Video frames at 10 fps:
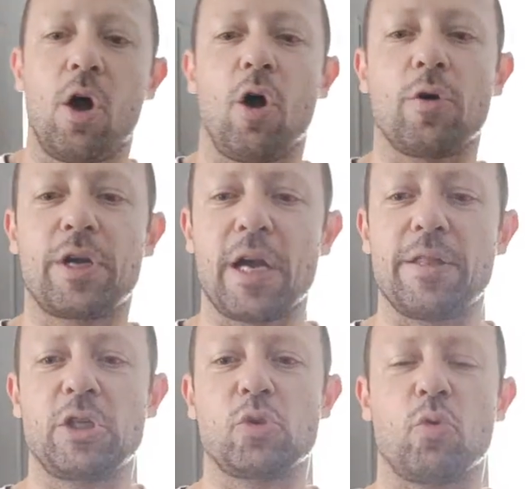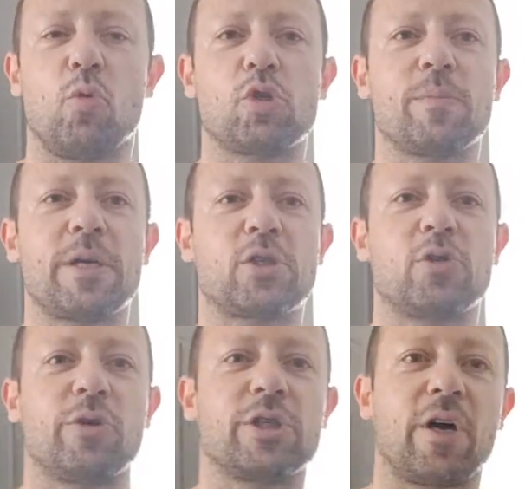Okay, this is Awesome Action
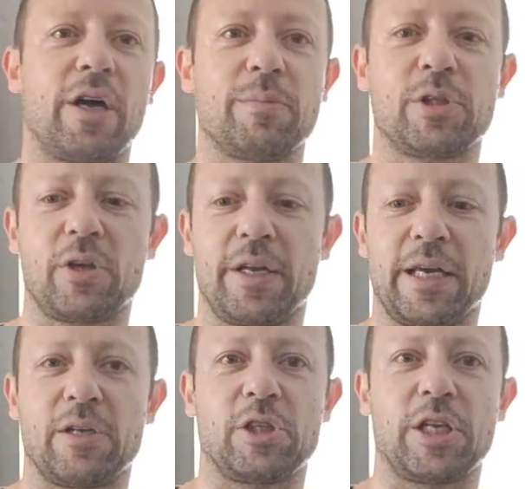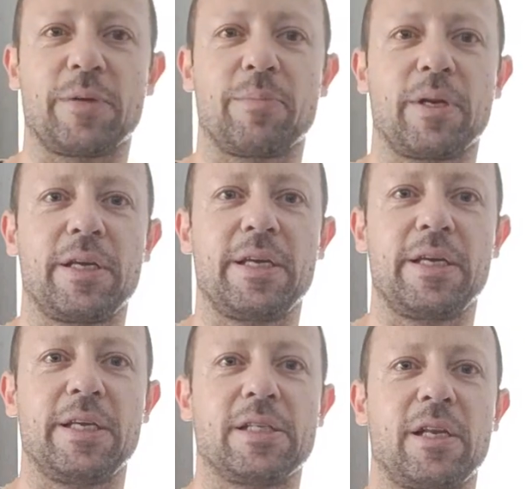Toys. I'm signing out saying
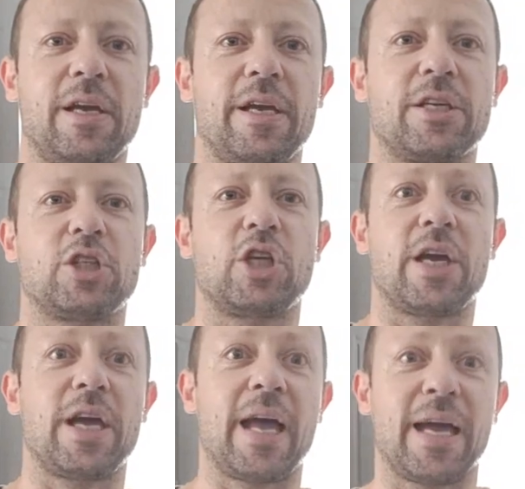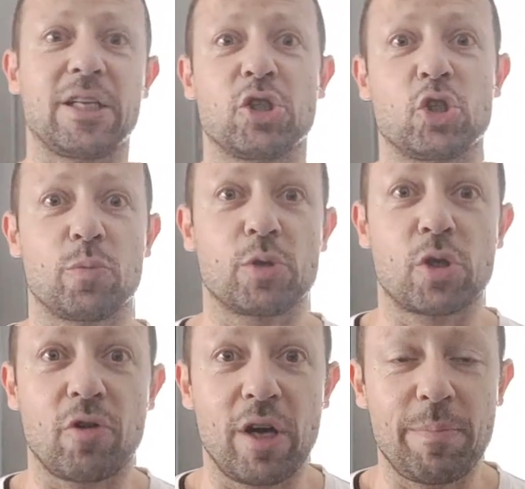please like, share, and
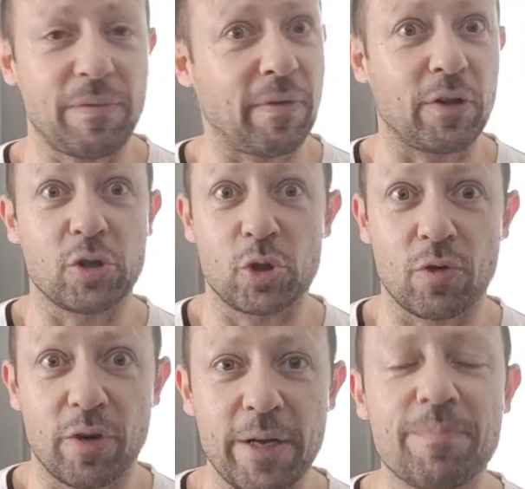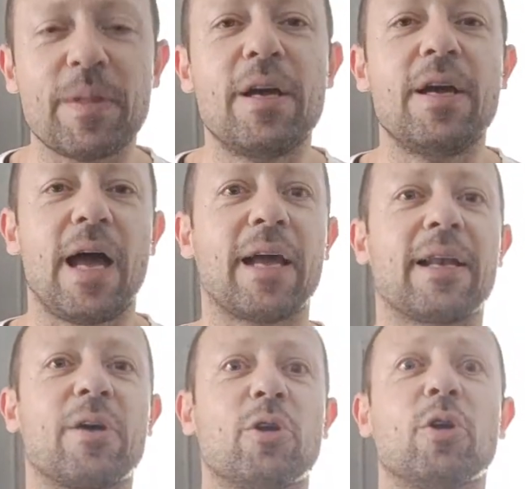subscribe if you haven't done so already. And
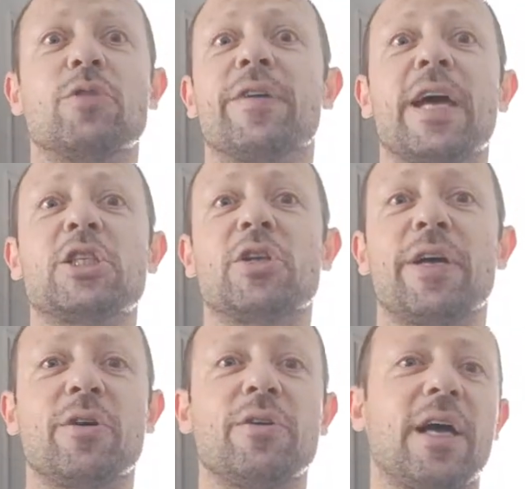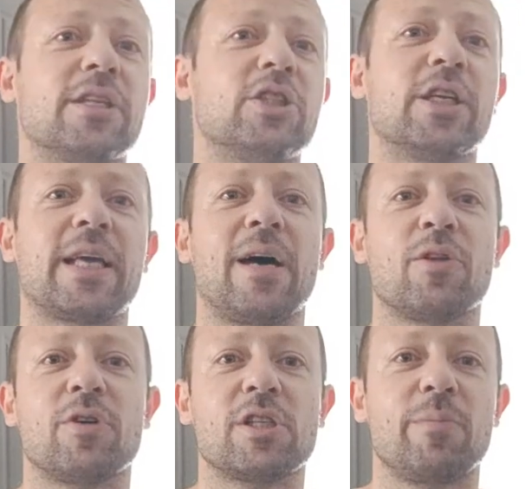click on the notification icon and check out
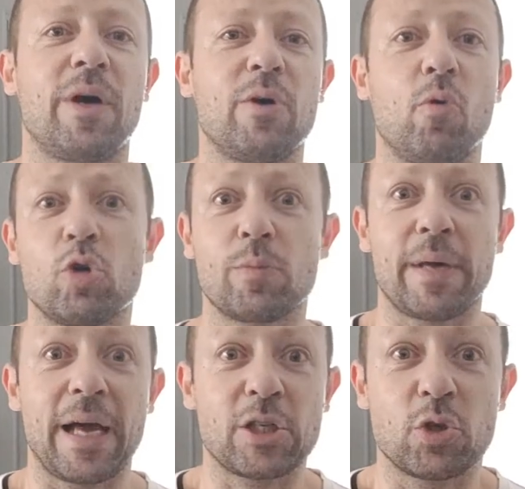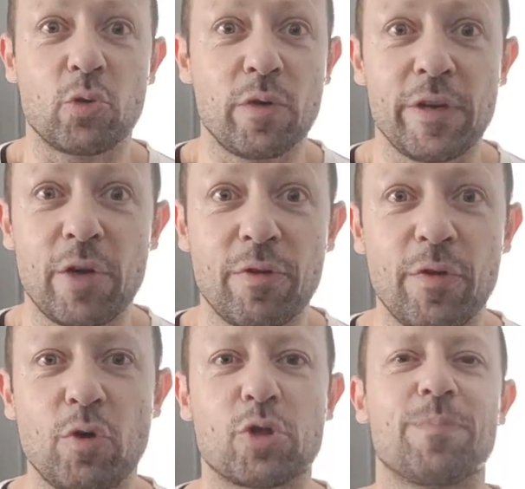the rest of my Awesome Action Toy video
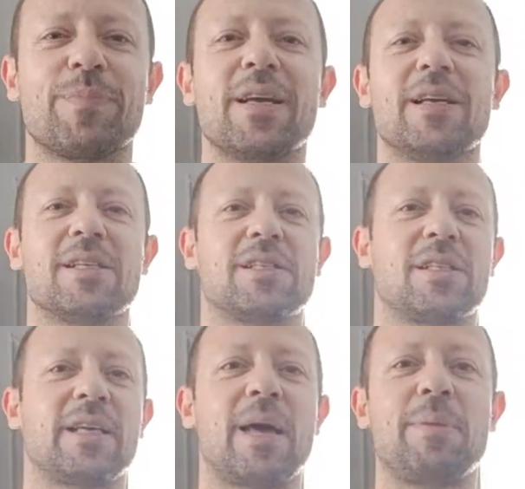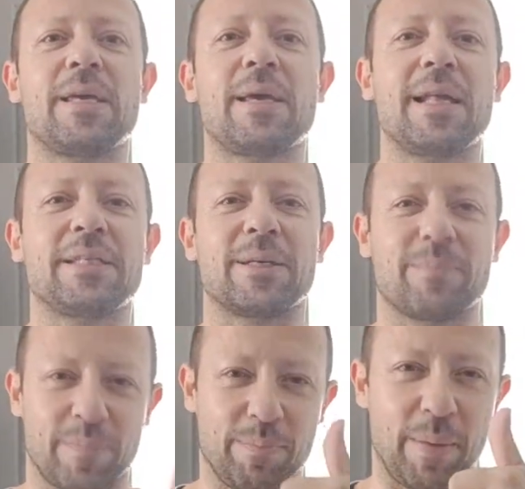reviews. Stay happy, keep collecting.
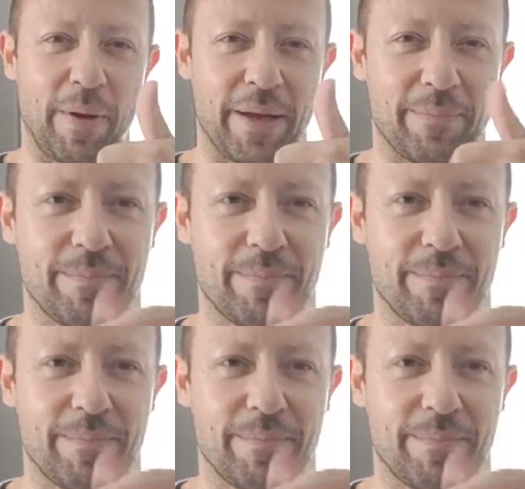Bye-bye.